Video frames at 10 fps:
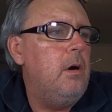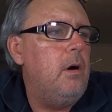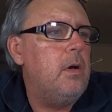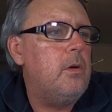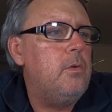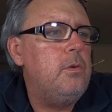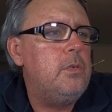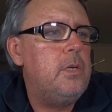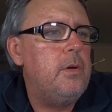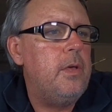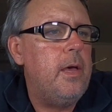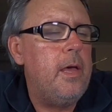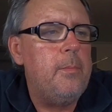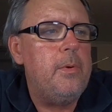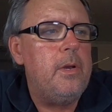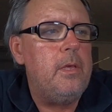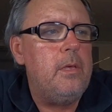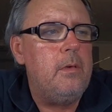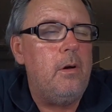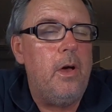I couldn't tell you how
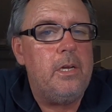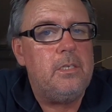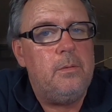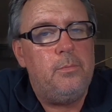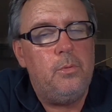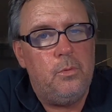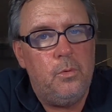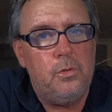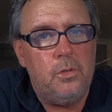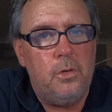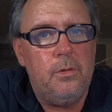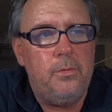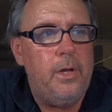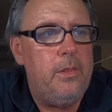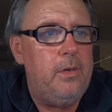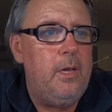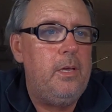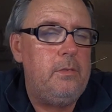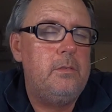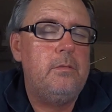many I actually pulled the hooks on throughout the day.
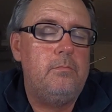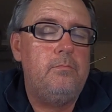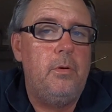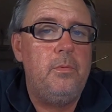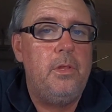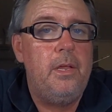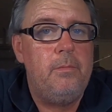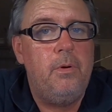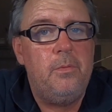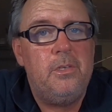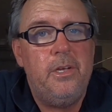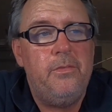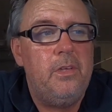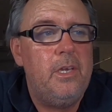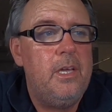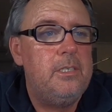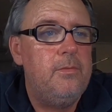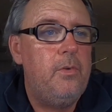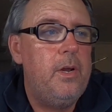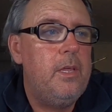It's probably 7 again,
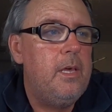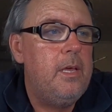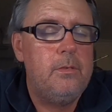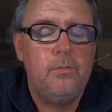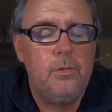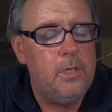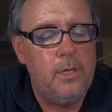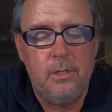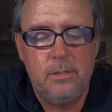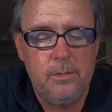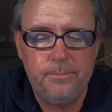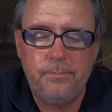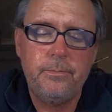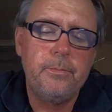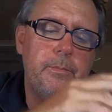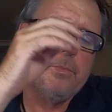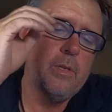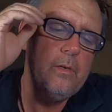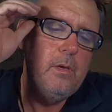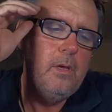7 or 8 again. It's ridiculous.
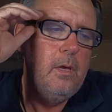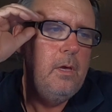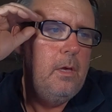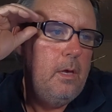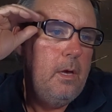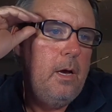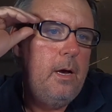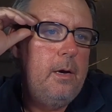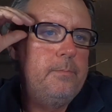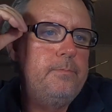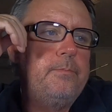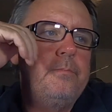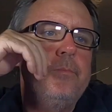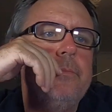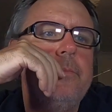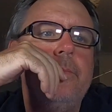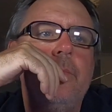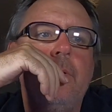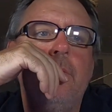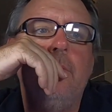
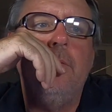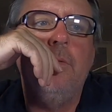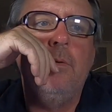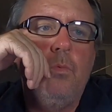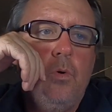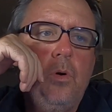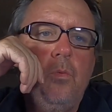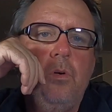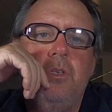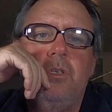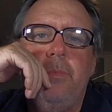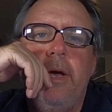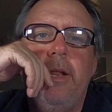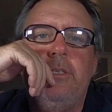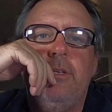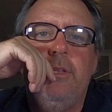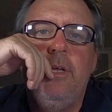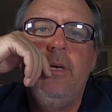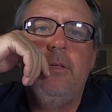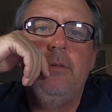The water wasn't as bad as you'd
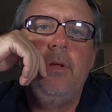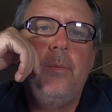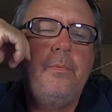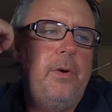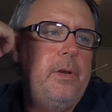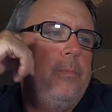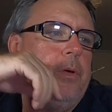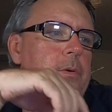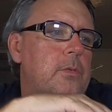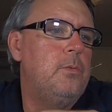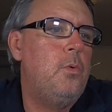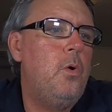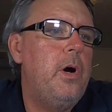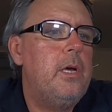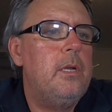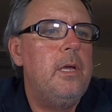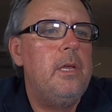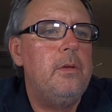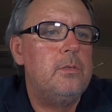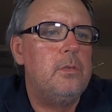think. Up around the pin, it was quite clean.
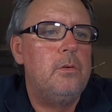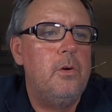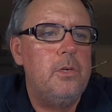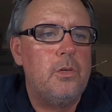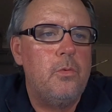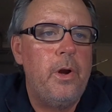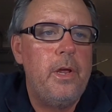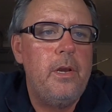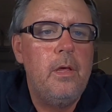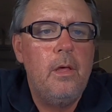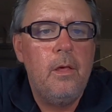It was nice green.